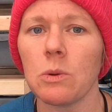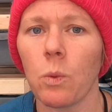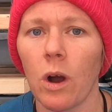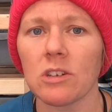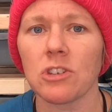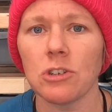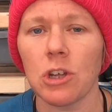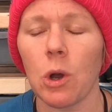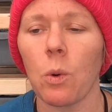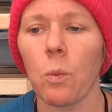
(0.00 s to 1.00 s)
want to
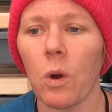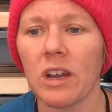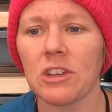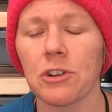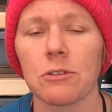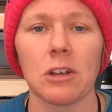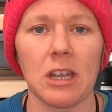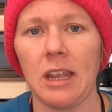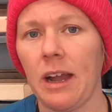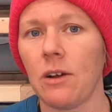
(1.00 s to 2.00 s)
know what you're
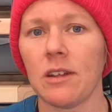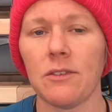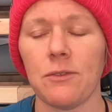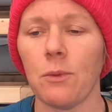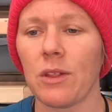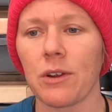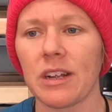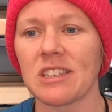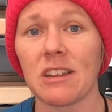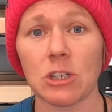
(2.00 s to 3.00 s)
looking at. Whether
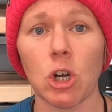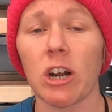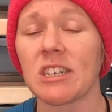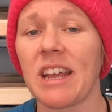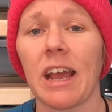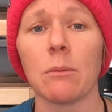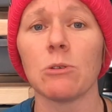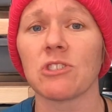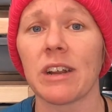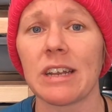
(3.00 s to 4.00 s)
it's electronics,
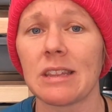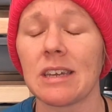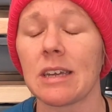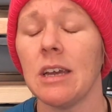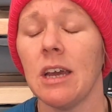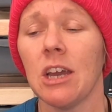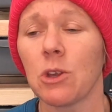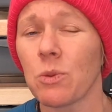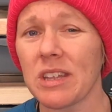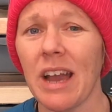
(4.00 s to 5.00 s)
animals, or anything,
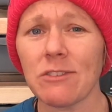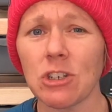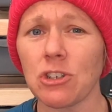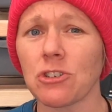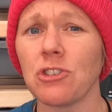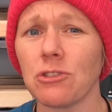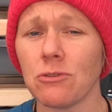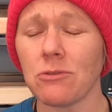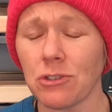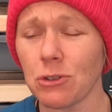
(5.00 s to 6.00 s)
you really have to do your
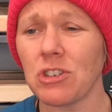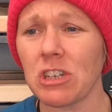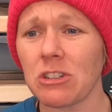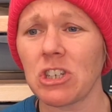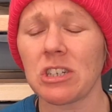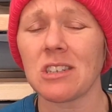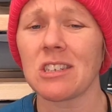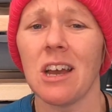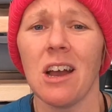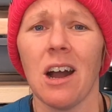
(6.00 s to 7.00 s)
due
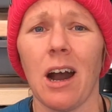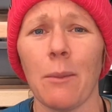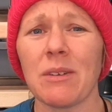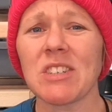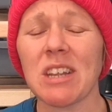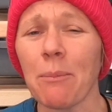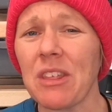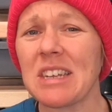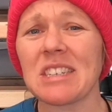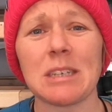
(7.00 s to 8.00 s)
diligence. If
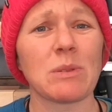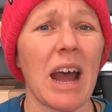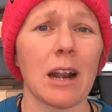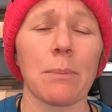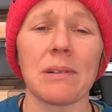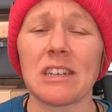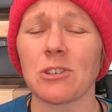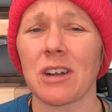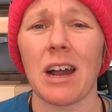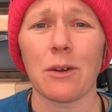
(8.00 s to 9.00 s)
something seems out of
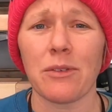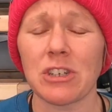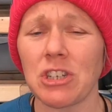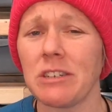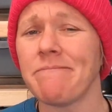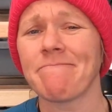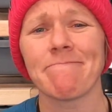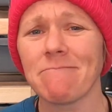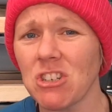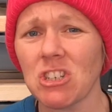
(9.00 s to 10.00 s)
place or kind of fishy,
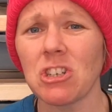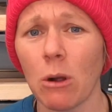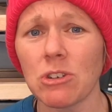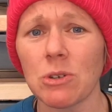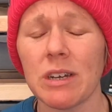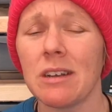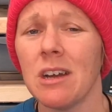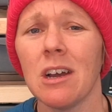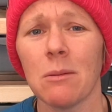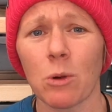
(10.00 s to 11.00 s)
just don't do it.
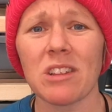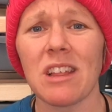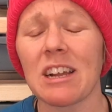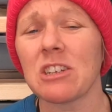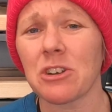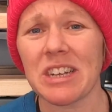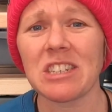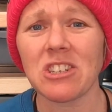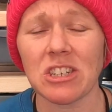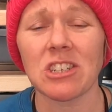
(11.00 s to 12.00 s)
More than likely, your
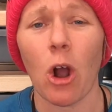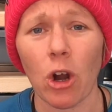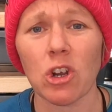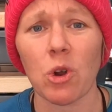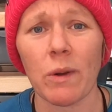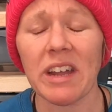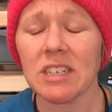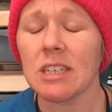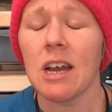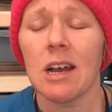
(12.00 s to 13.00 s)
instincts are
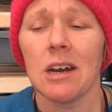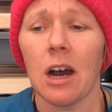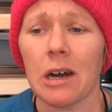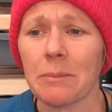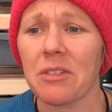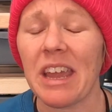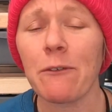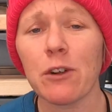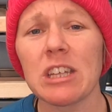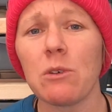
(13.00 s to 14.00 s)
correct.
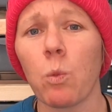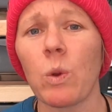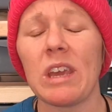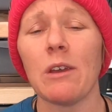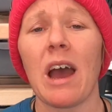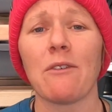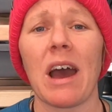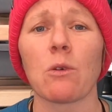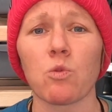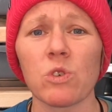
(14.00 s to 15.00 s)
Thankfully, we have
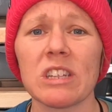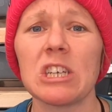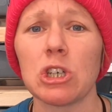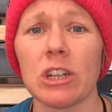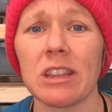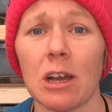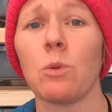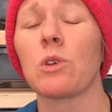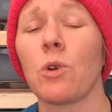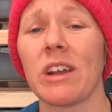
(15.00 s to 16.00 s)
had really good
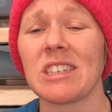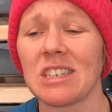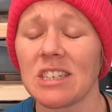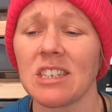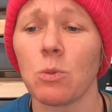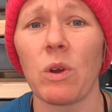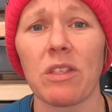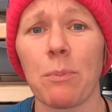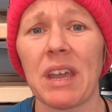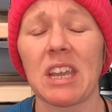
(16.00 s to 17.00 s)
luck with Craigslist
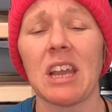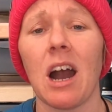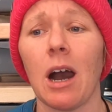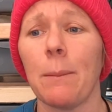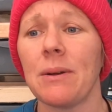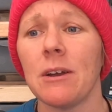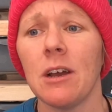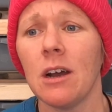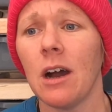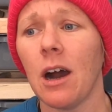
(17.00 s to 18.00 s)
with picking up
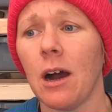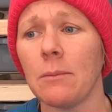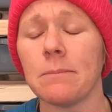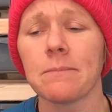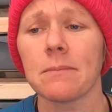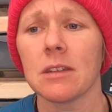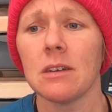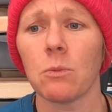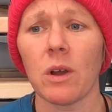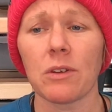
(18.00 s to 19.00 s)

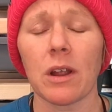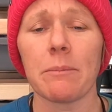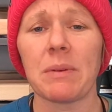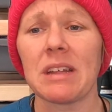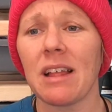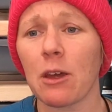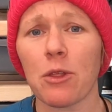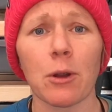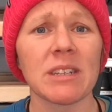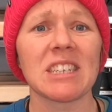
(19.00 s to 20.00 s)
whether it be like
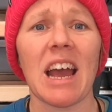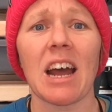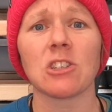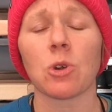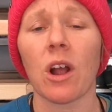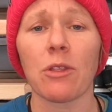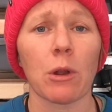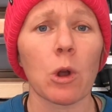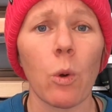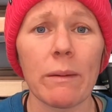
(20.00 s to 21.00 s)
thermostats or
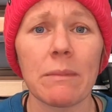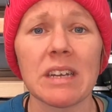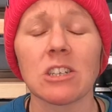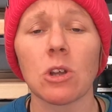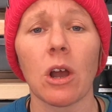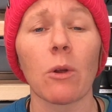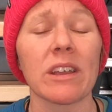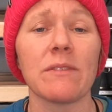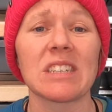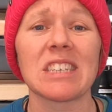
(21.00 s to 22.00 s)
other equipment or
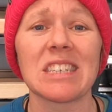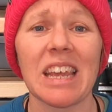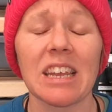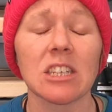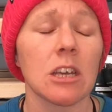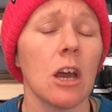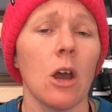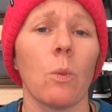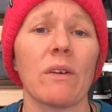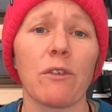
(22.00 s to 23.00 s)
even snakes.
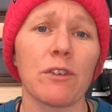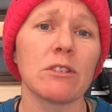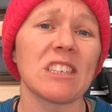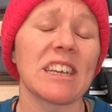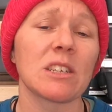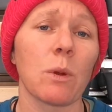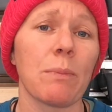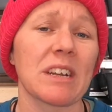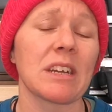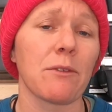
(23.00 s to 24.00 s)
We have a few snakes that we
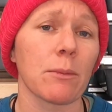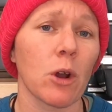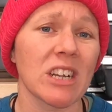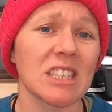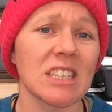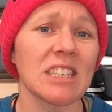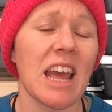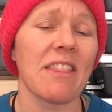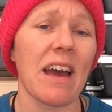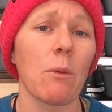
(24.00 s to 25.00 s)
picked up from Craigslist,
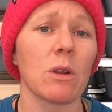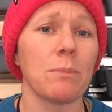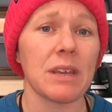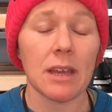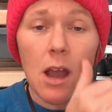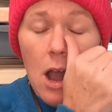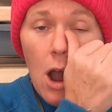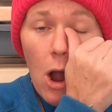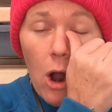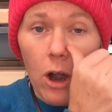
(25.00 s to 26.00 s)
and that would be
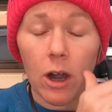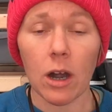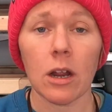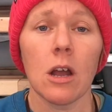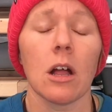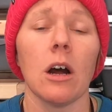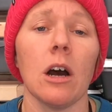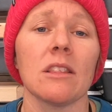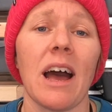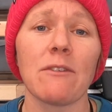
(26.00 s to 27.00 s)
our
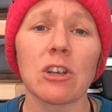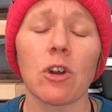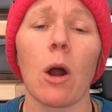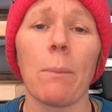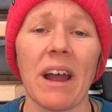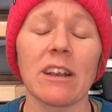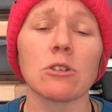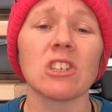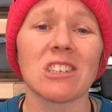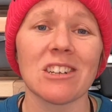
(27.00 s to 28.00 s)
lavender
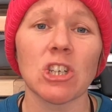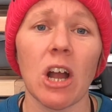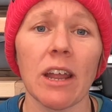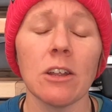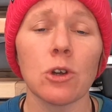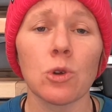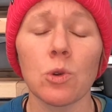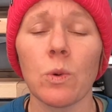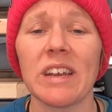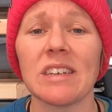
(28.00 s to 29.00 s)
albino sunshine,
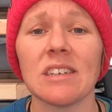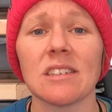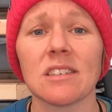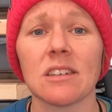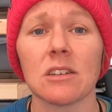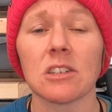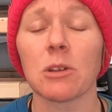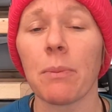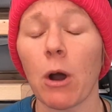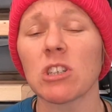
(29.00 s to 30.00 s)
who is
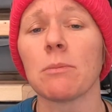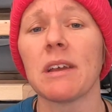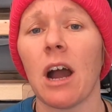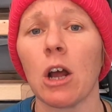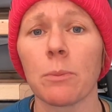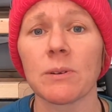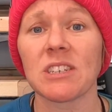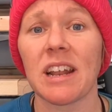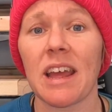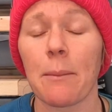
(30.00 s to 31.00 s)
supposedly
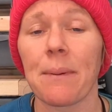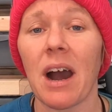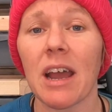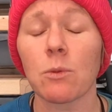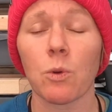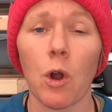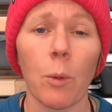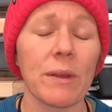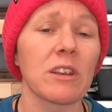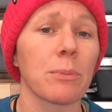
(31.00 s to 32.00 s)
100% het pied. We're
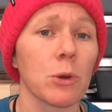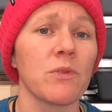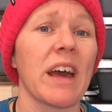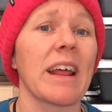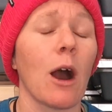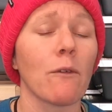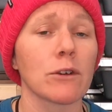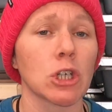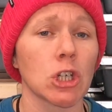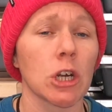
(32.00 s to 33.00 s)
hoping to prove that out
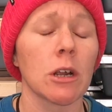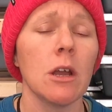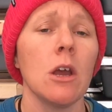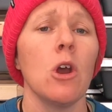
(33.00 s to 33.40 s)
for sure.